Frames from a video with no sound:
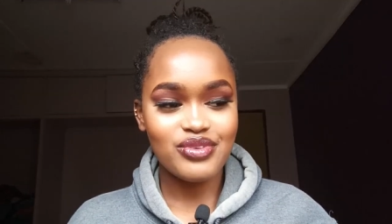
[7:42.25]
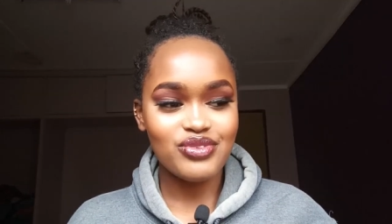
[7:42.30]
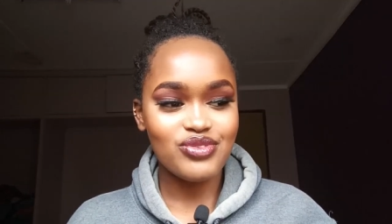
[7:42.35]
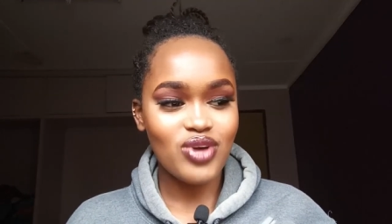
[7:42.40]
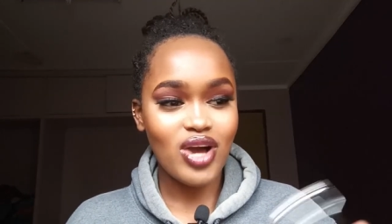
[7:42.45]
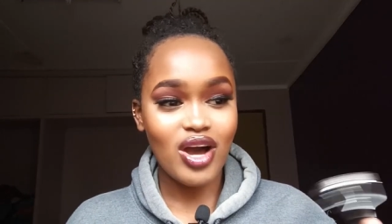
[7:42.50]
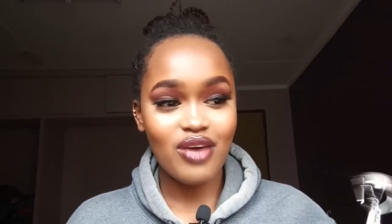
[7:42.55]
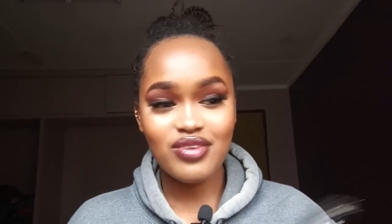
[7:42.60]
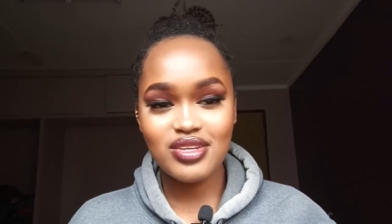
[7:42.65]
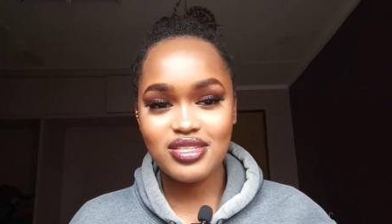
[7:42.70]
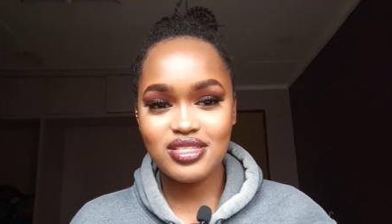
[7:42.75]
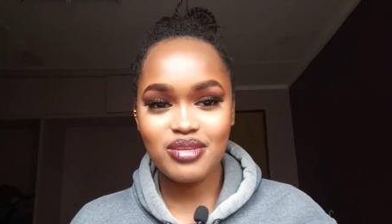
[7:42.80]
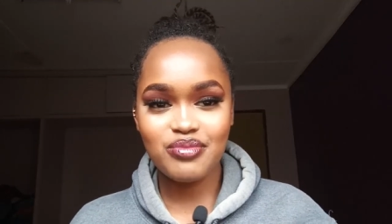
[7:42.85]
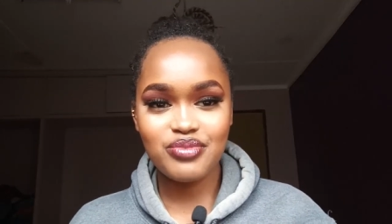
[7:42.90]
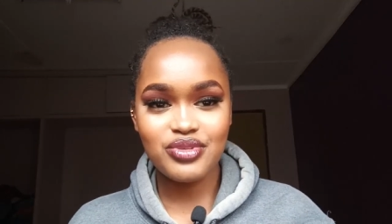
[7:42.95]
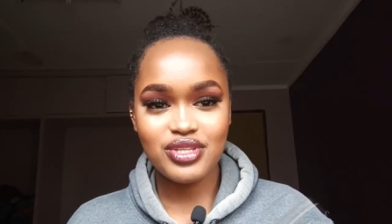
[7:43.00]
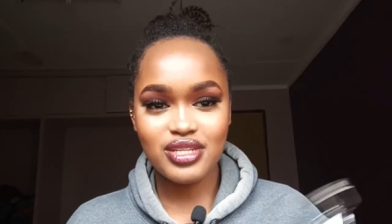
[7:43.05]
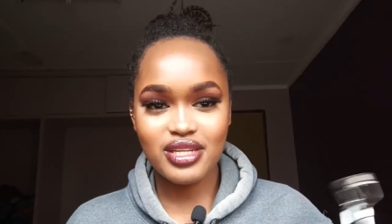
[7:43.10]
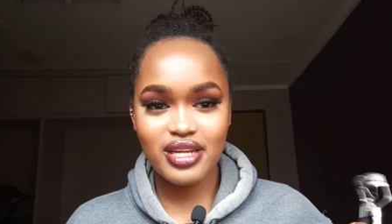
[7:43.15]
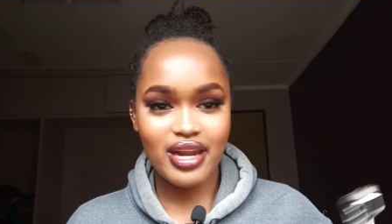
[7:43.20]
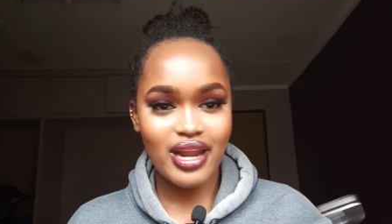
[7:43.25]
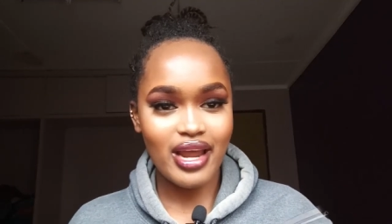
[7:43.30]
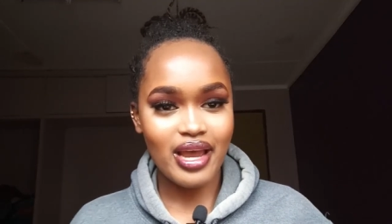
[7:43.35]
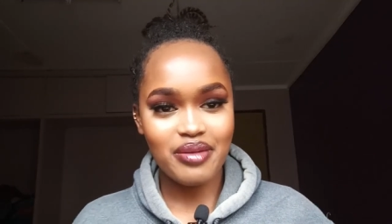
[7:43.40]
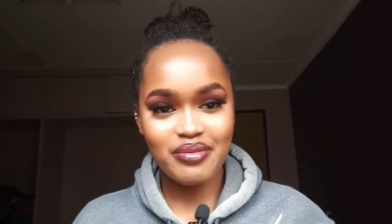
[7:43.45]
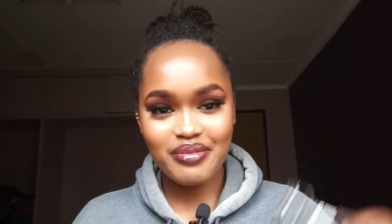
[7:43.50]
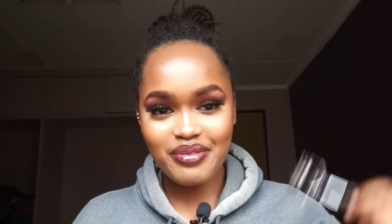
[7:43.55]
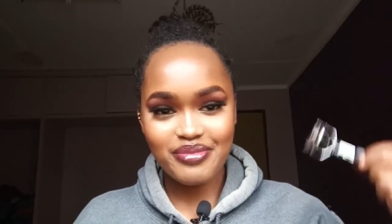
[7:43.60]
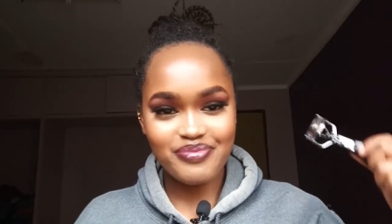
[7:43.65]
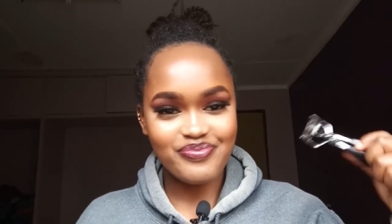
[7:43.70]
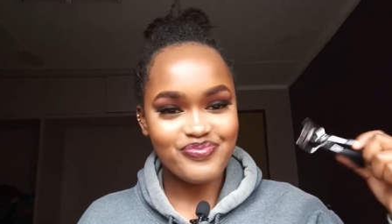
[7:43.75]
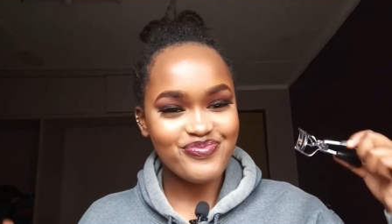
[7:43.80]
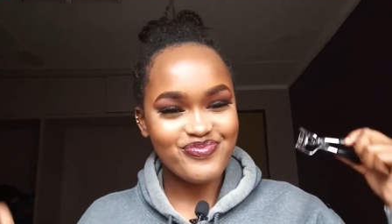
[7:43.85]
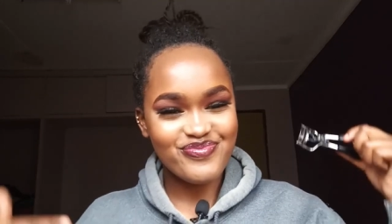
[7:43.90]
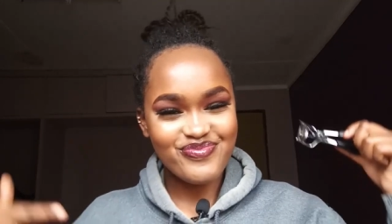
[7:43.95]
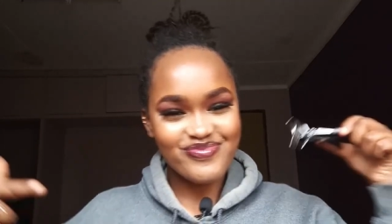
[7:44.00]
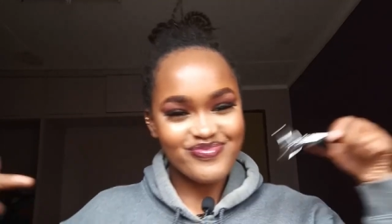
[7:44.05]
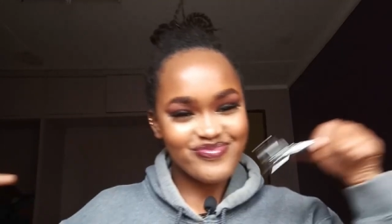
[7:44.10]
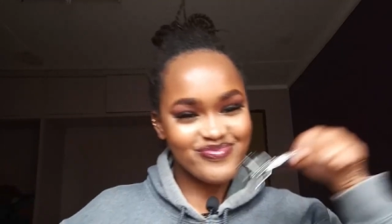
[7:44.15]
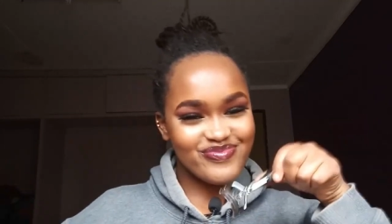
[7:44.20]
If you haven't subscribed,
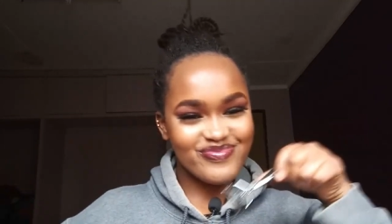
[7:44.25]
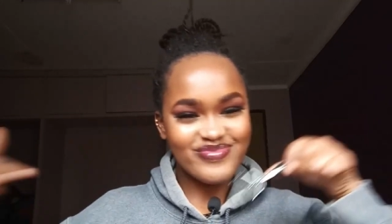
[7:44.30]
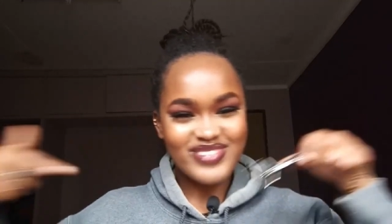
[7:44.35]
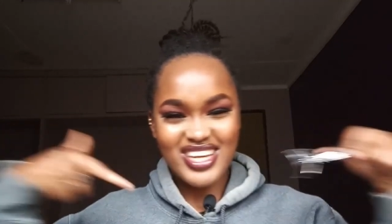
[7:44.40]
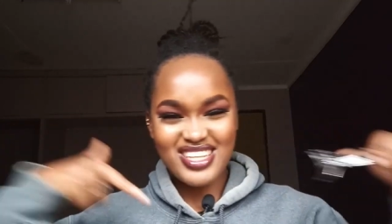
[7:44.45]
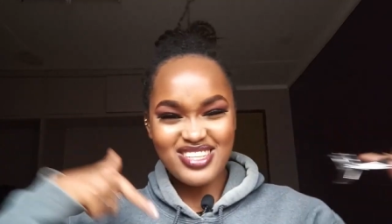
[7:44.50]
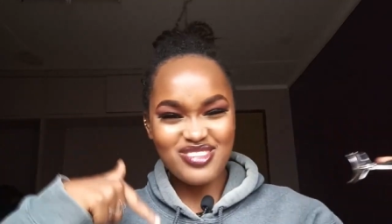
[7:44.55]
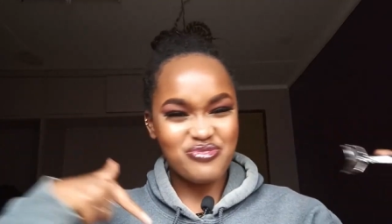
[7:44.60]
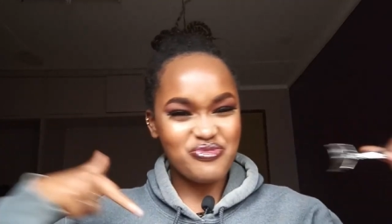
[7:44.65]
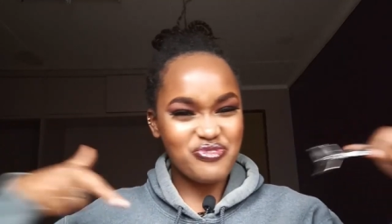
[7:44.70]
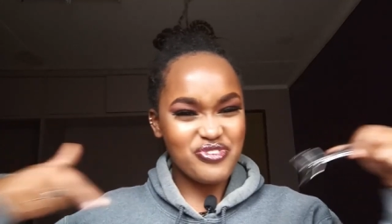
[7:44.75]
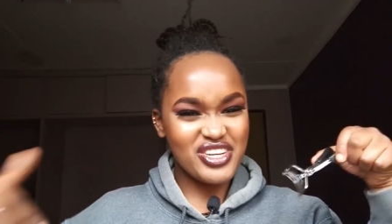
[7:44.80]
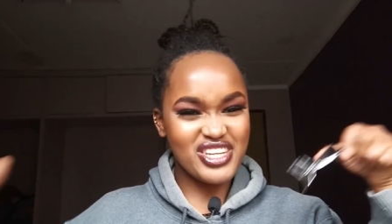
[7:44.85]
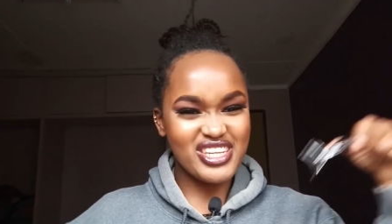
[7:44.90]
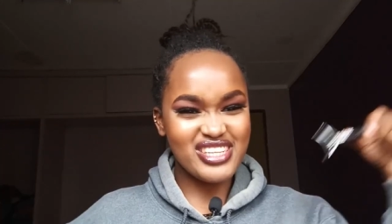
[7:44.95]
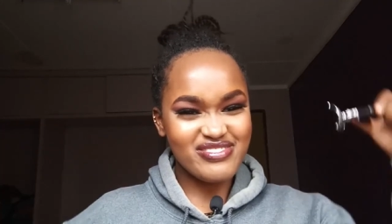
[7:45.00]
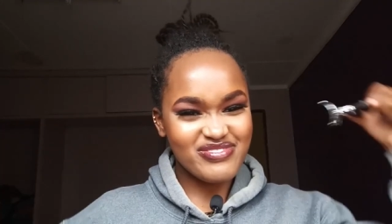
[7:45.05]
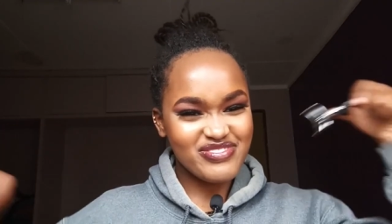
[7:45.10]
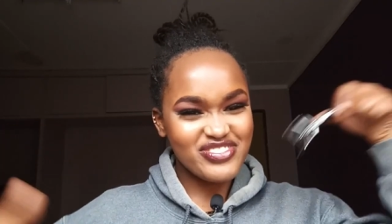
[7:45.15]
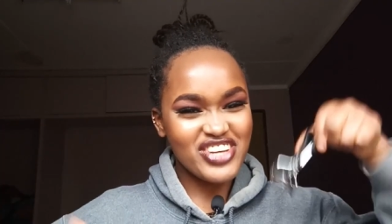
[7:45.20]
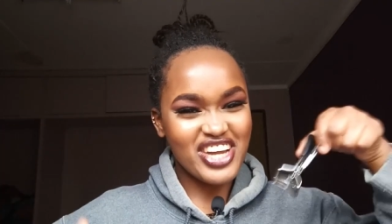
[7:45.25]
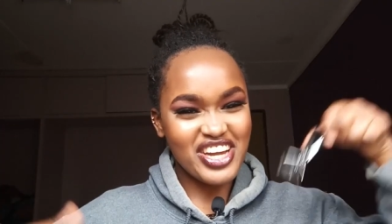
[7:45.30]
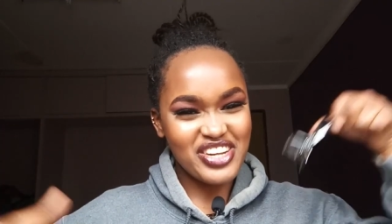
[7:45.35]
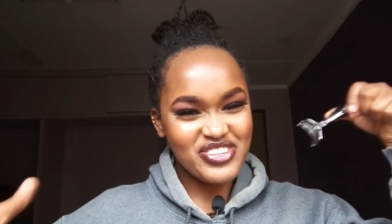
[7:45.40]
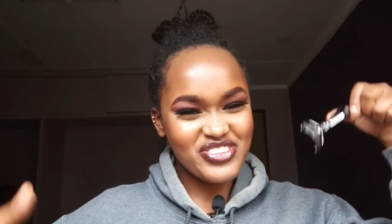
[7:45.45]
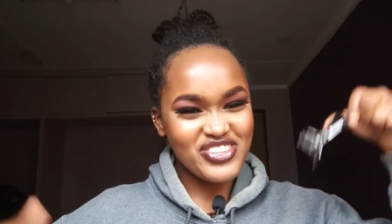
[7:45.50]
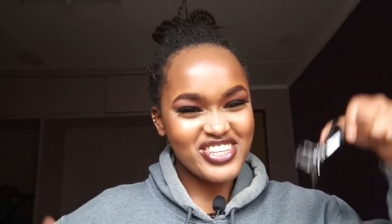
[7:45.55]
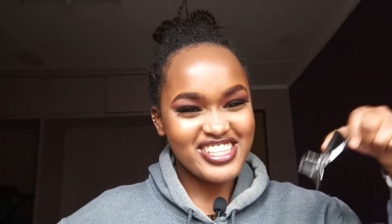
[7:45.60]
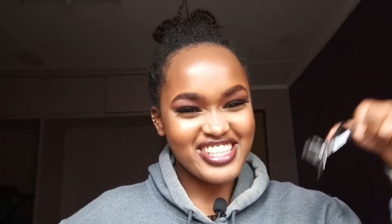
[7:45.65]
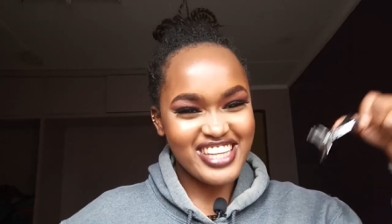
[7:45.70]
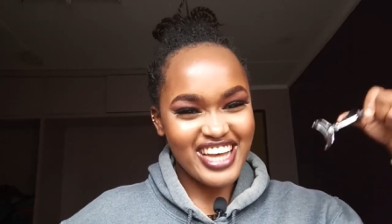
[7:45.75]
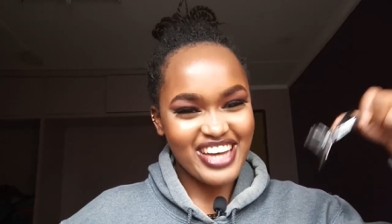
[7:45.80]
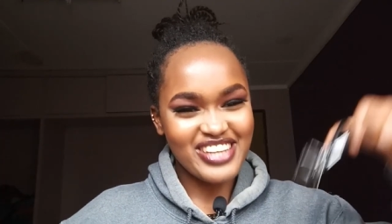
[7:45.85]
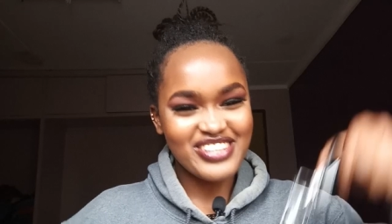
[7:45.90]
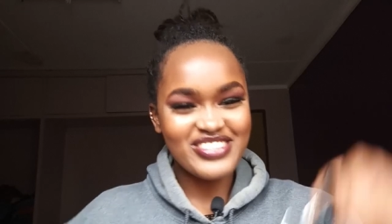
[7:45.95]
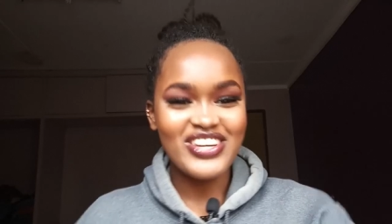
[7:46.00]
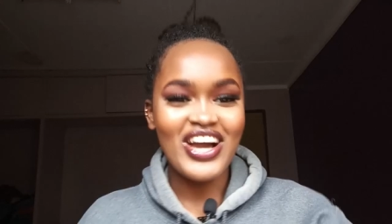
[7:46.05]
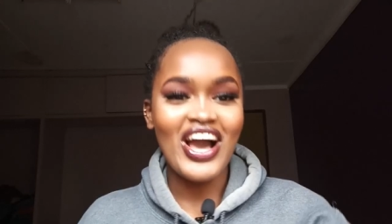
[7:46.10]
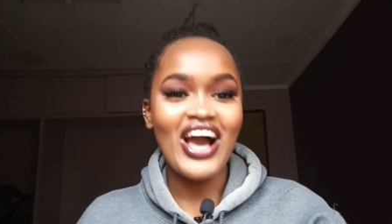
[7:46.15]
it's free, you can do it there.